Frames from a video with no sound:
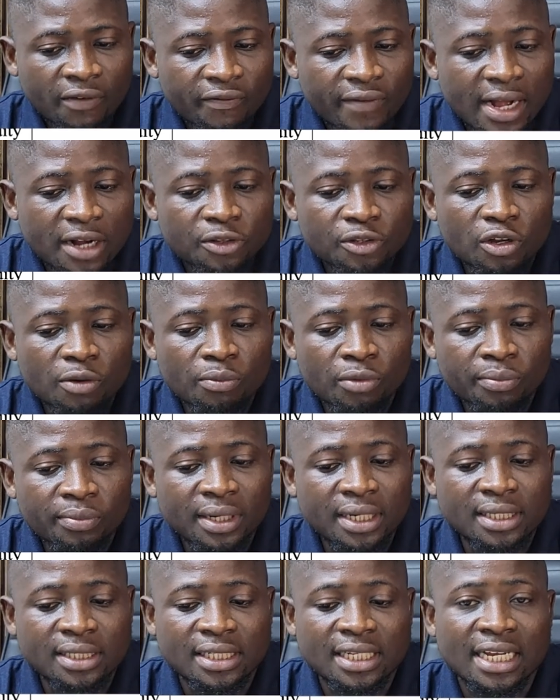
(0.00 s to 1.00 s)
factor
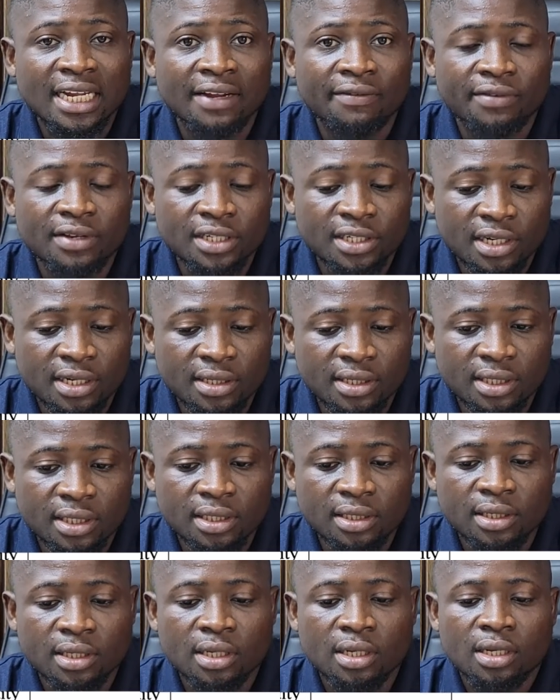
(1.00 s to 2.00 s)
mobility and efficiency,
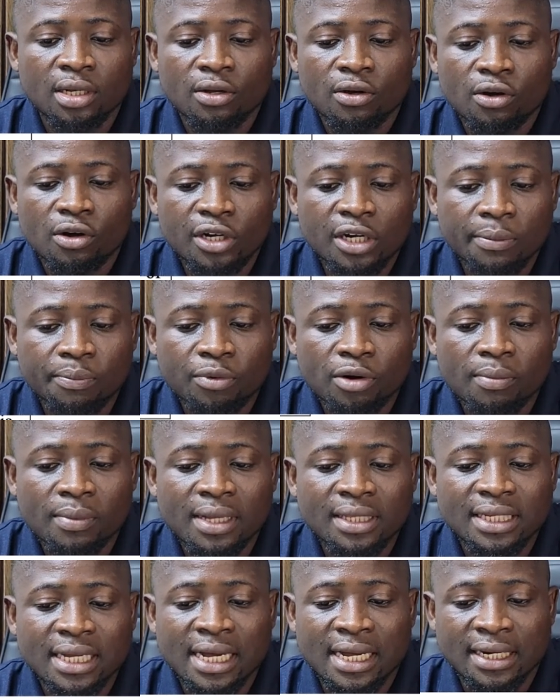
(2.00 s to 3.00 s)

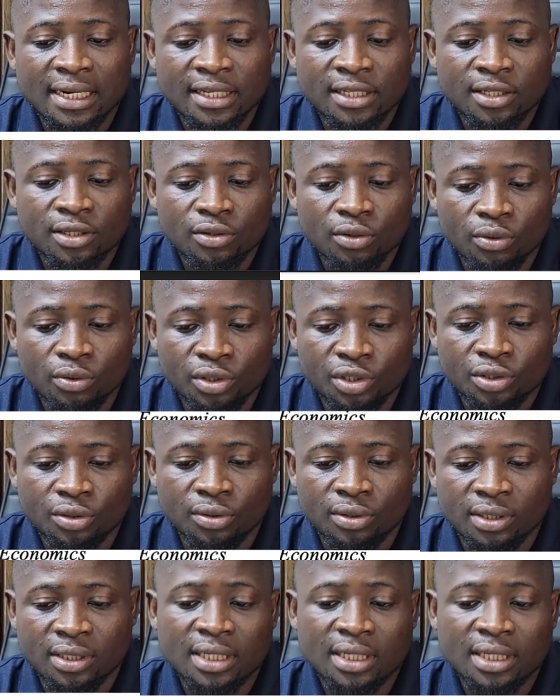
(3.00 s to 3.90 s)
unemployment and its solutions.